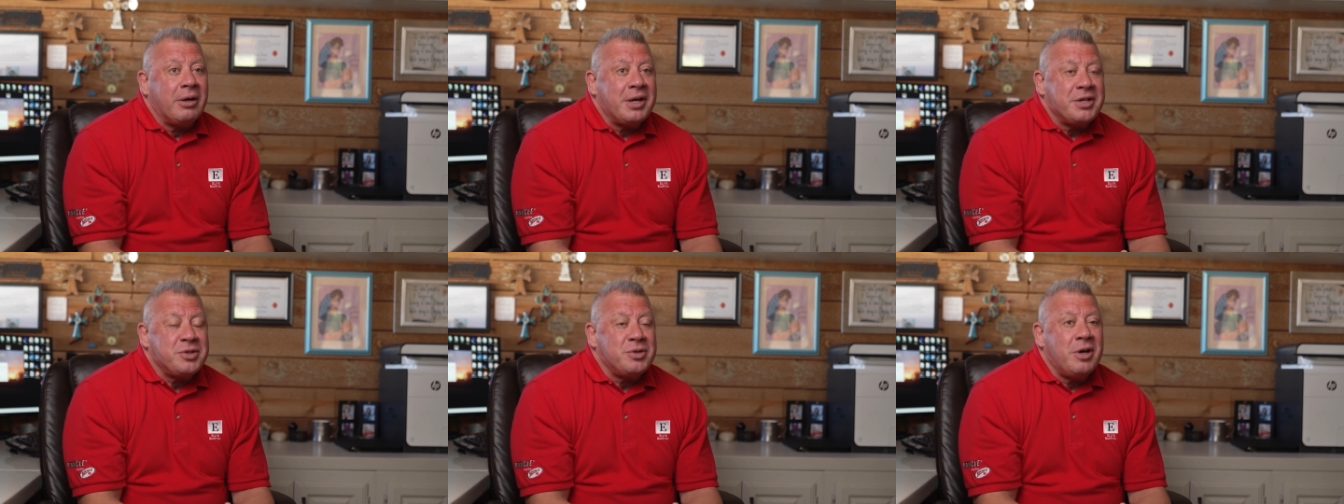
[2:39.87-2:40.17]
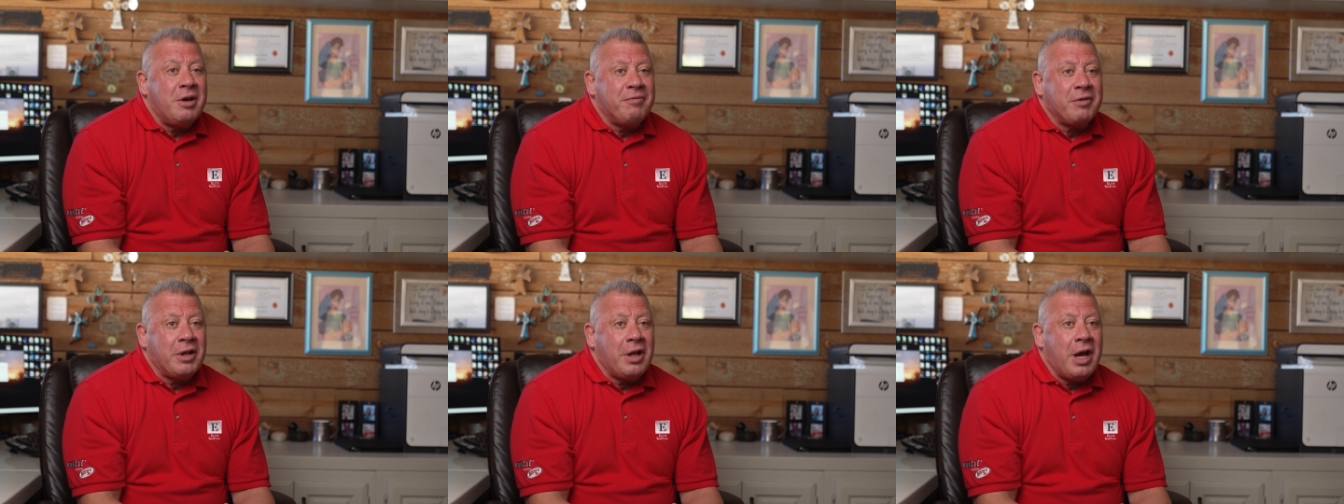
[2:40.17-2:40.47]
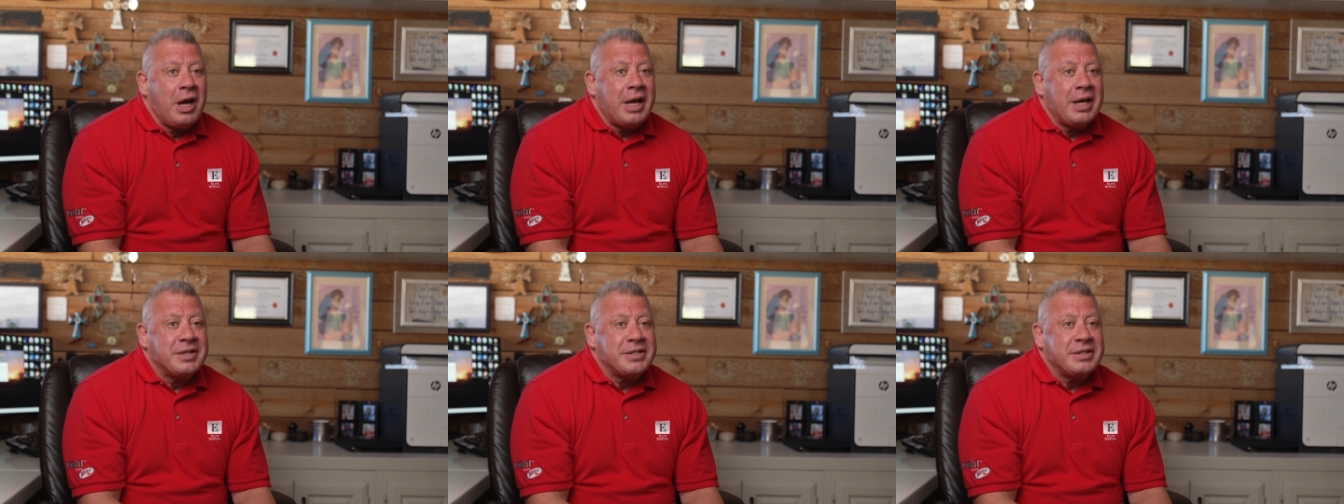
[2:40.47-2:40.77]
I still have
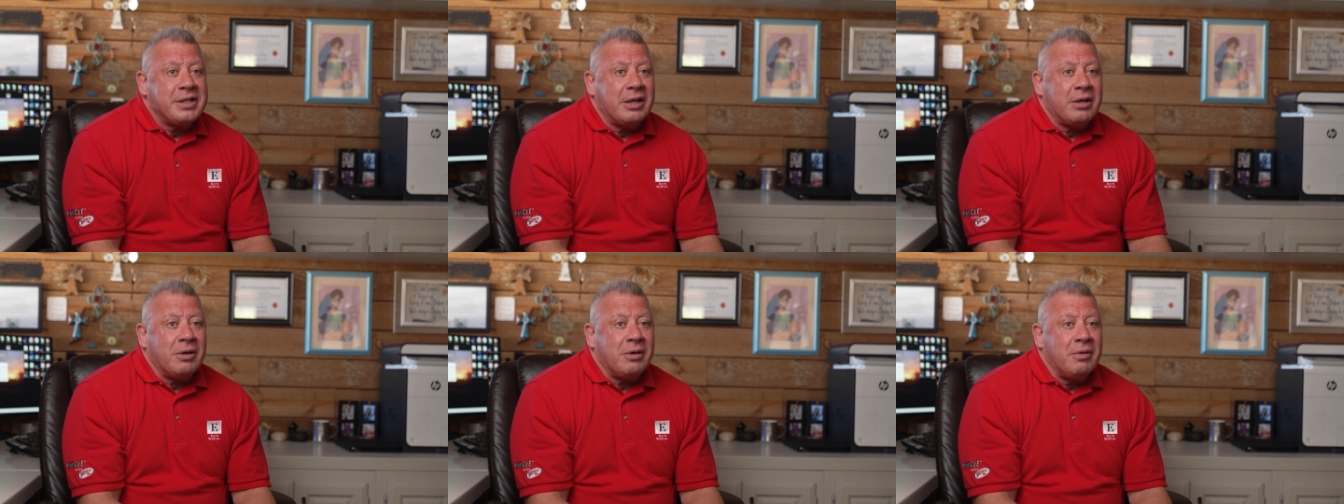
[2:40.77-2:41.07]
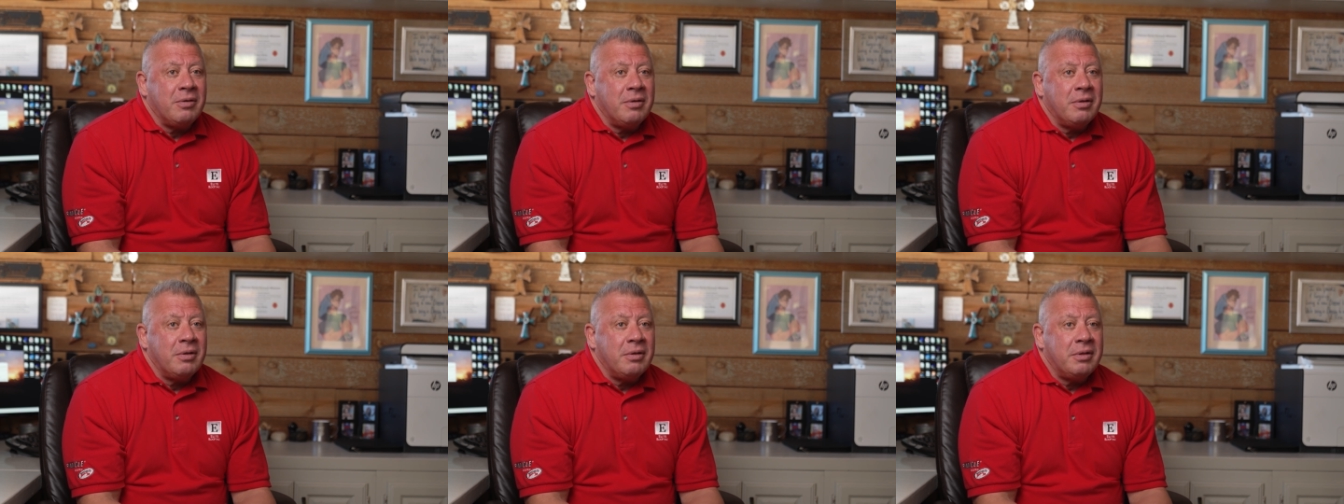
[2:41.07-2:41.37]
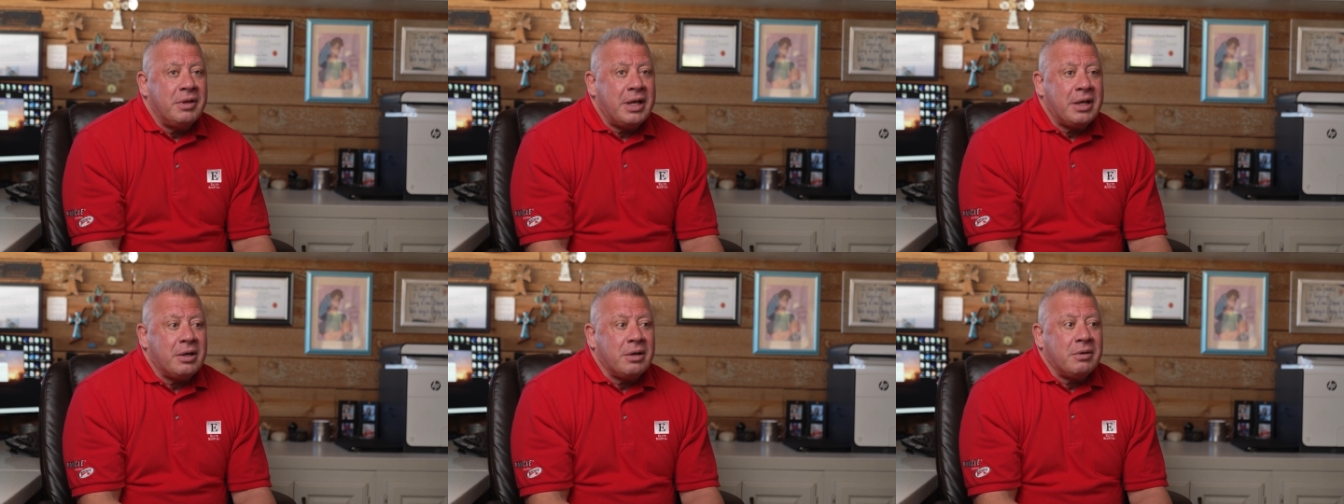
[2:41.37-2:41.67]
clients there
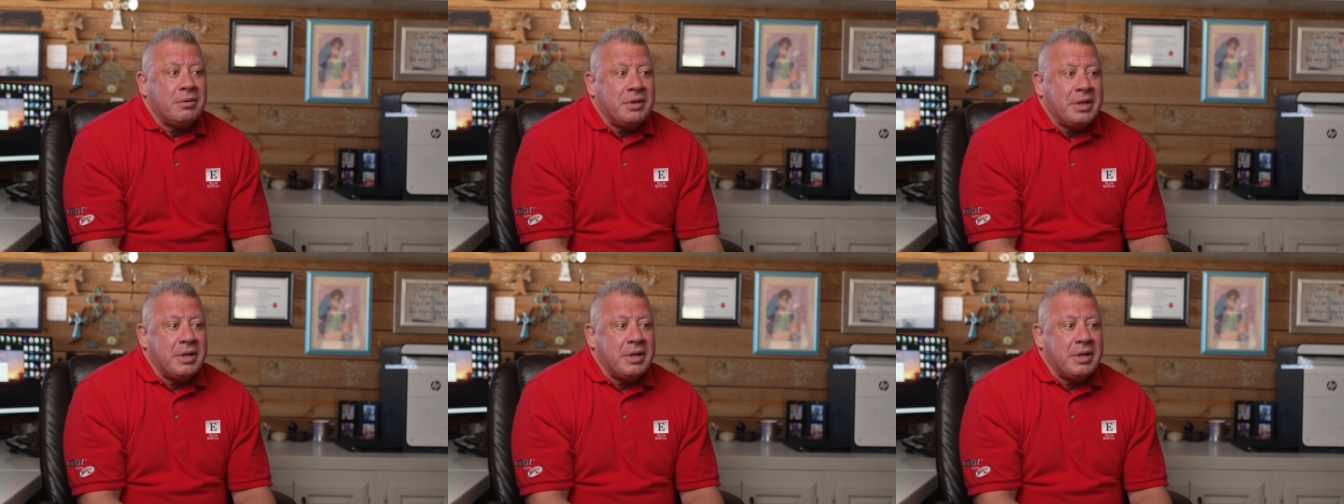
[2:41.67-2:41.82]
that